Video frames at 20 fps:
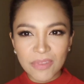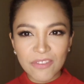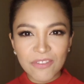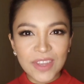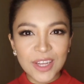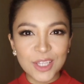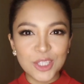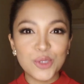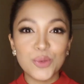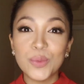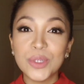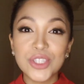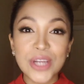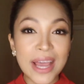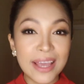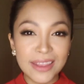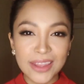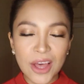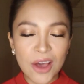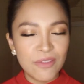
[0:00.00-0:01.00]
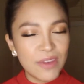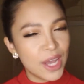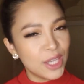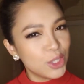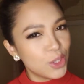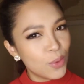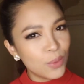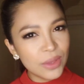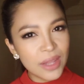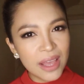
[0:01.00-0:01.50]
finish, which I love. I
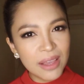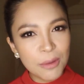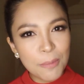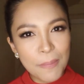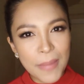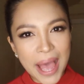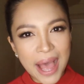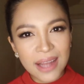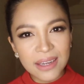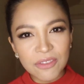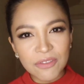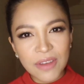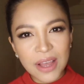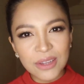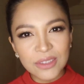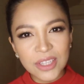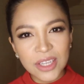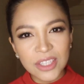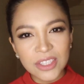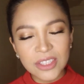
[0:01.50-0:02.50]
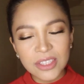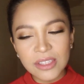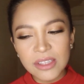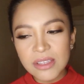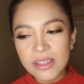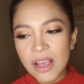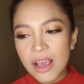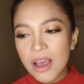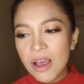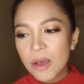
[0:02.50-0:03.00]
don't like matte
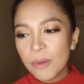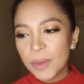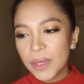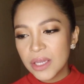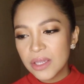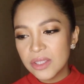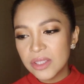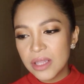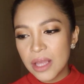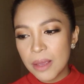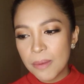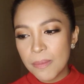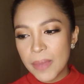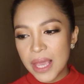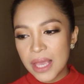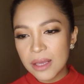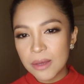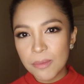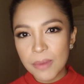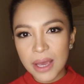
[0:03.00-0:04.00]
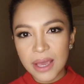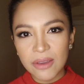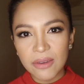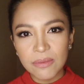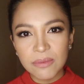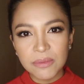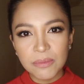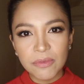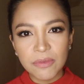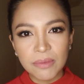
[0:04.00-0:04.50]
foundations because they make my
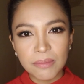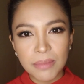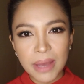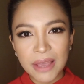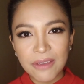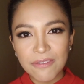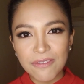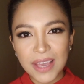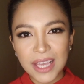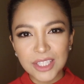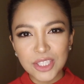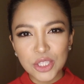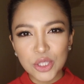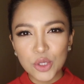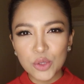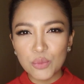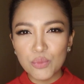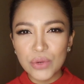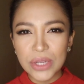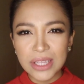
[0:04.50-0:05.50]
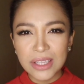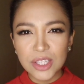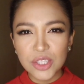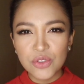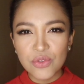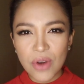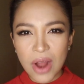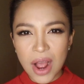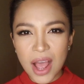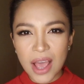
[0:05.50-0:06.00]
face look really
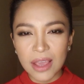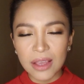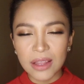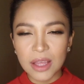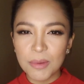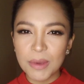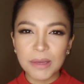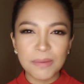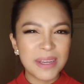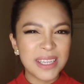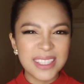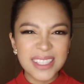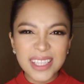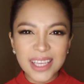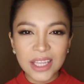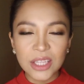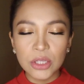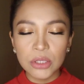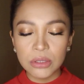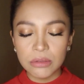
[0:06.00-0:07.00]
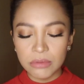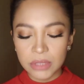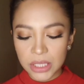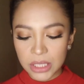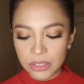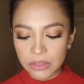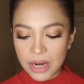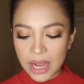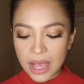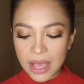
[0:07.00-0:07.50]
dry. They make my skin look really
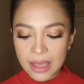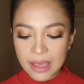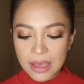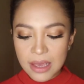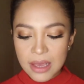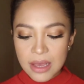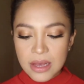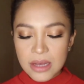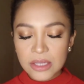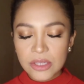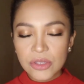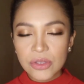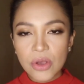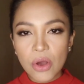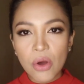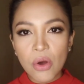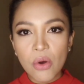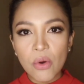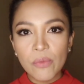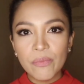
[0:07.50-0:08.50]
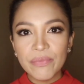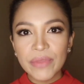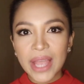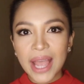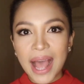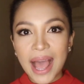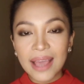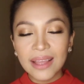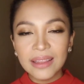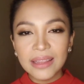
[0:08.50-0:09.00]
dry. So
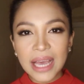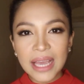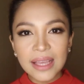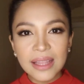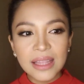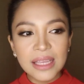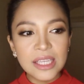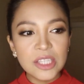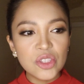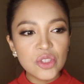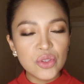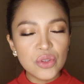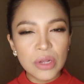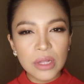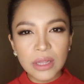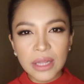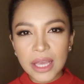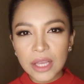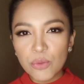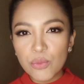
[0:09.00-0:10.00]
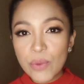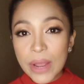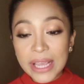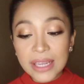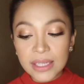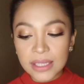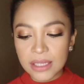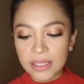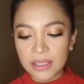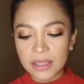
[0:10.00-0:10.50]
I like these like
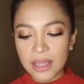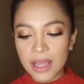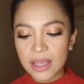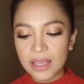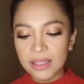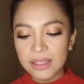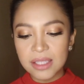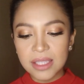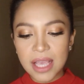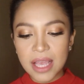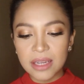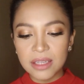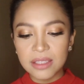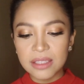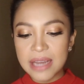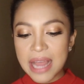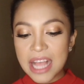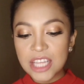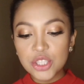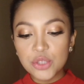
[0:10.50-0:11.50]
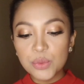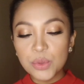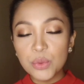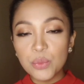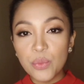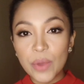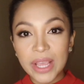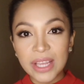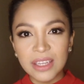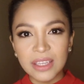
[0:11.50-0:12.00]
radiant, like it said, natural
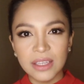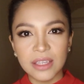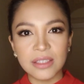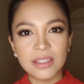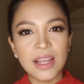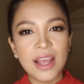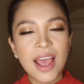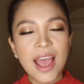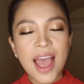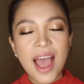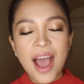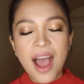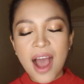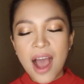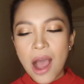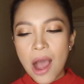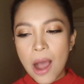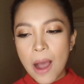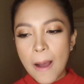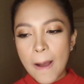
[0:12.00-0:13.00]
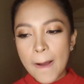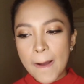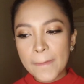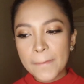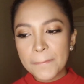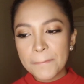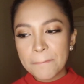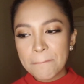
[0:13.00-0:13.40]
radiant. Yeah,